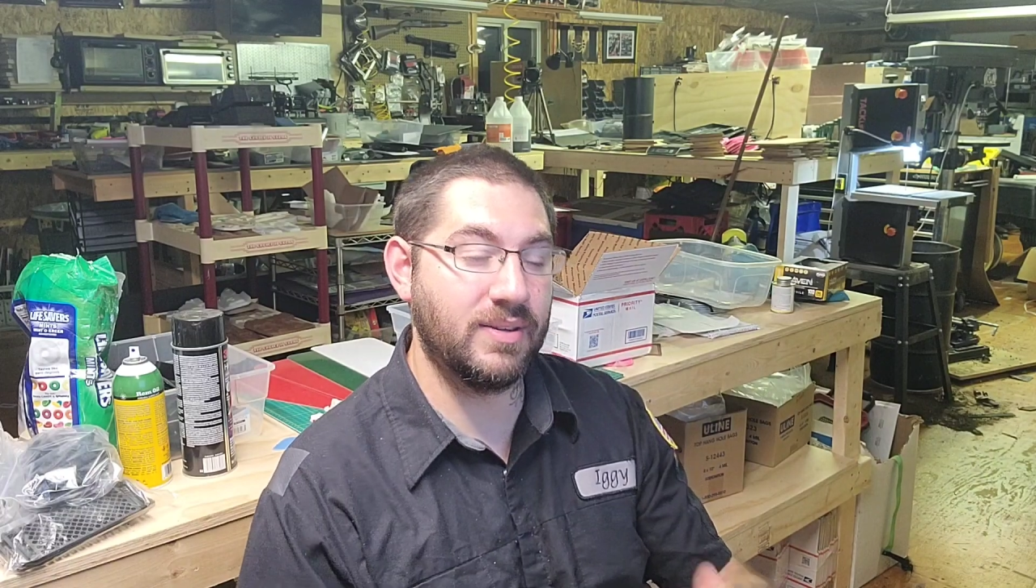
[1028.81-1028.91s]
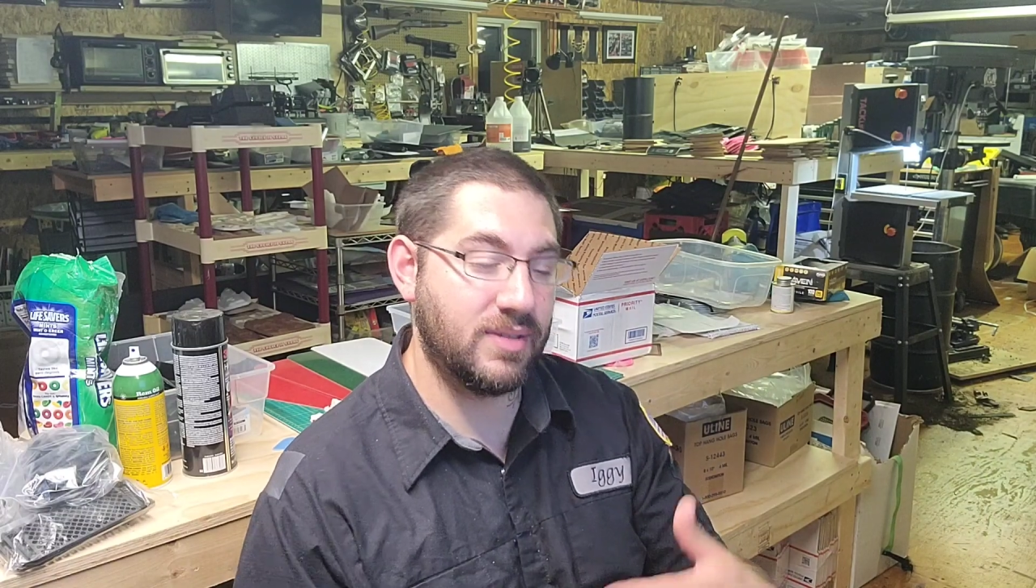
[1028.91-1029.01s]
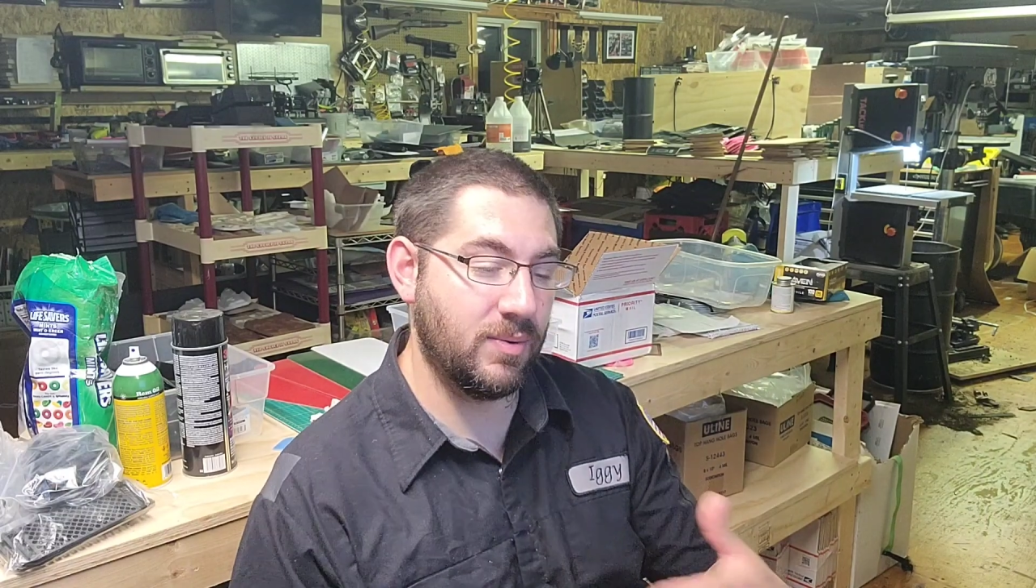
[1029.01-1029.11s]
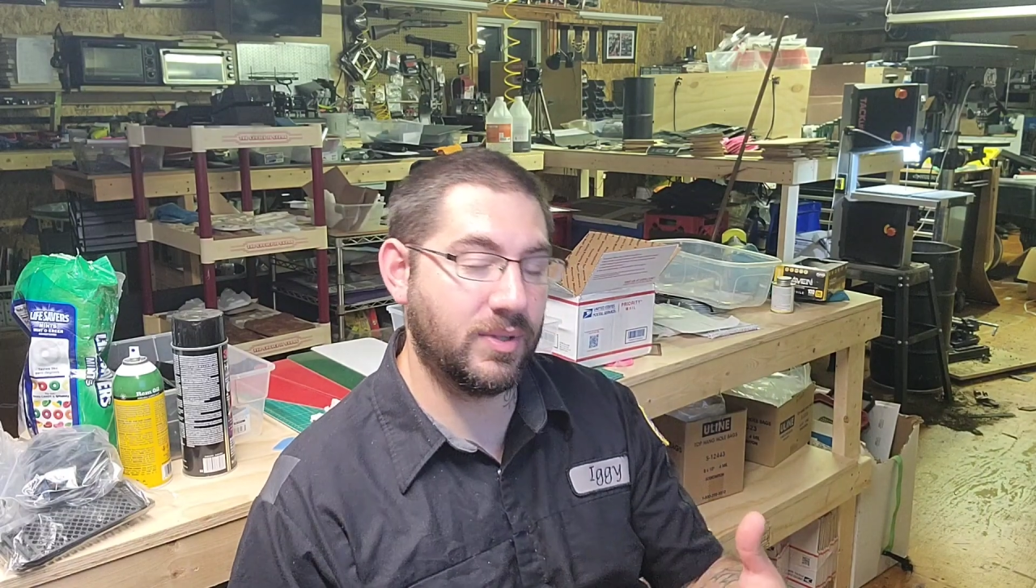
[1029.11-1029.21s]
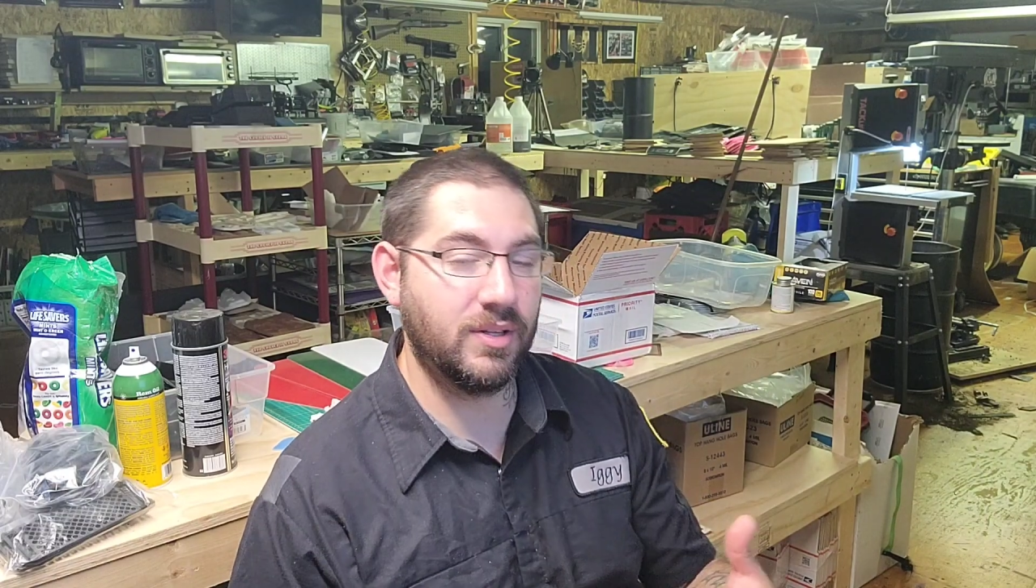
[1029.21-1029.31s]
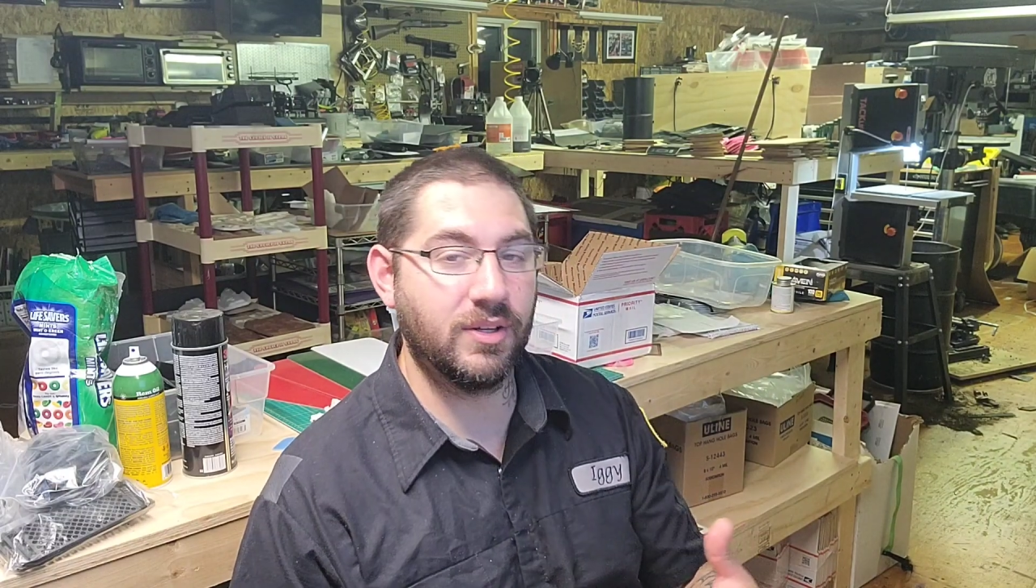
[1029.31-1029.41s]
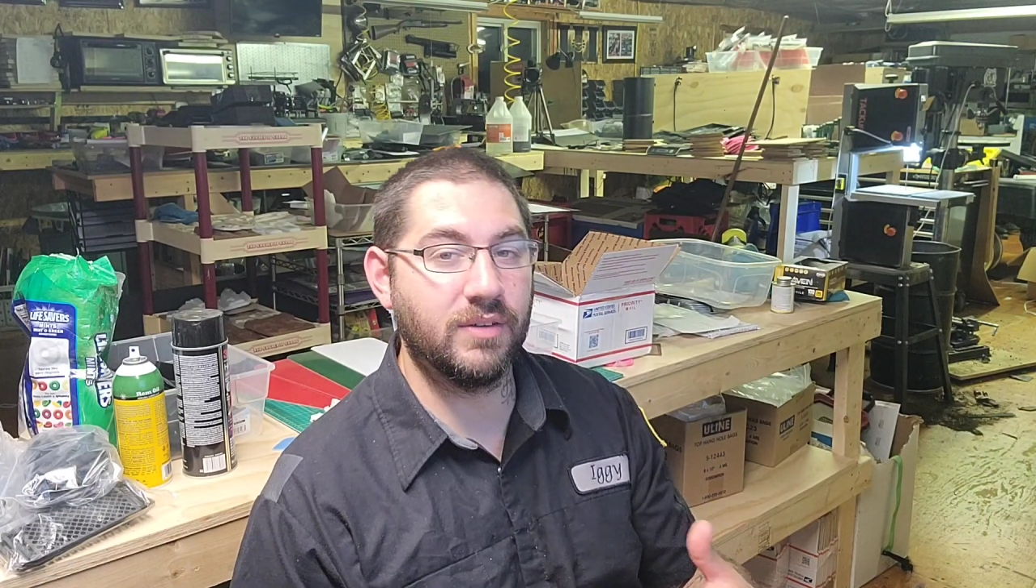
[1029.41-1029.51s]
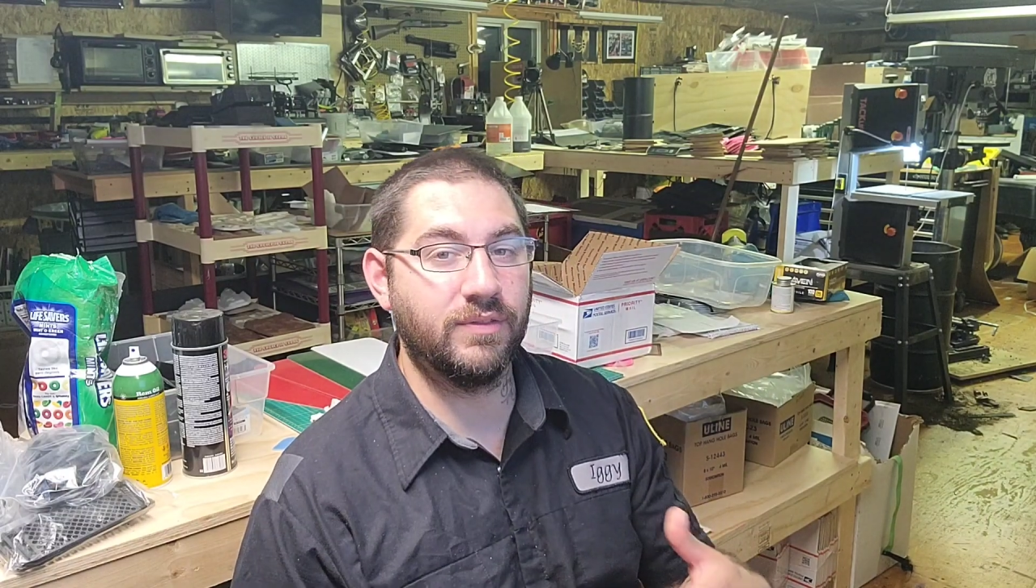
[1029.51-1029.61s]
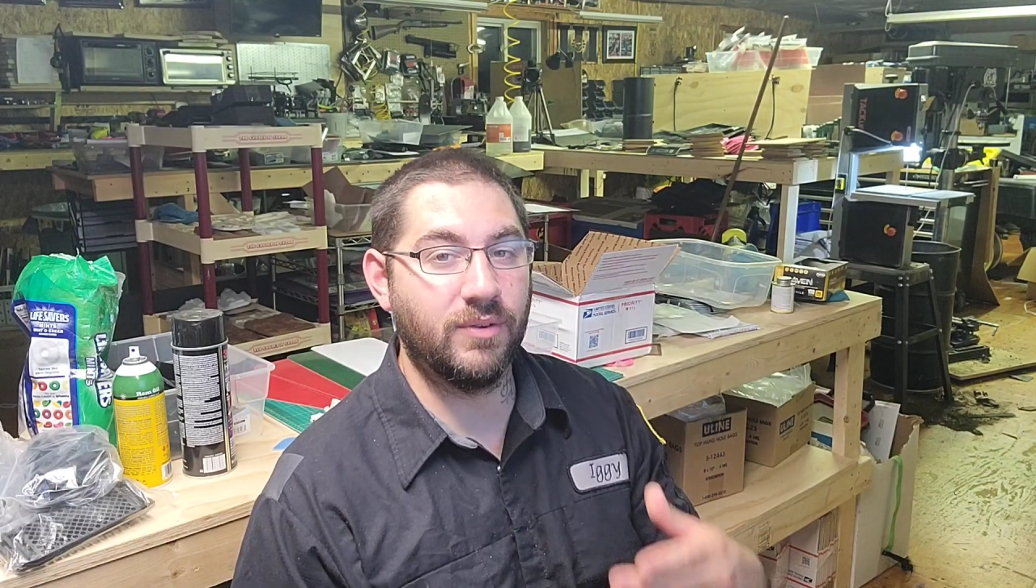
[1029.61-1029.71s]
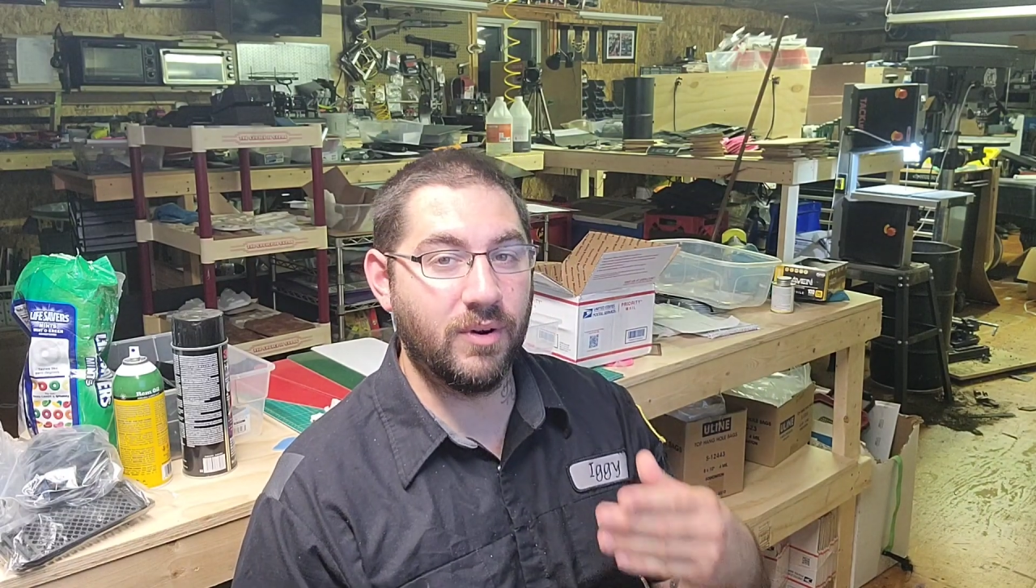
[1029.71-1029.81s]
see what they're
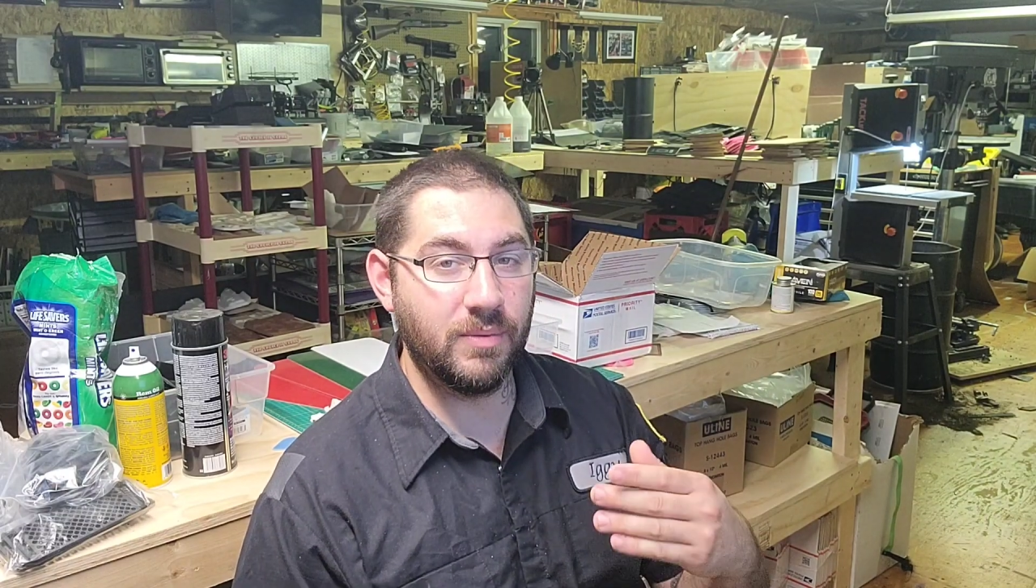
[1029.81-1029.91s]
looking for,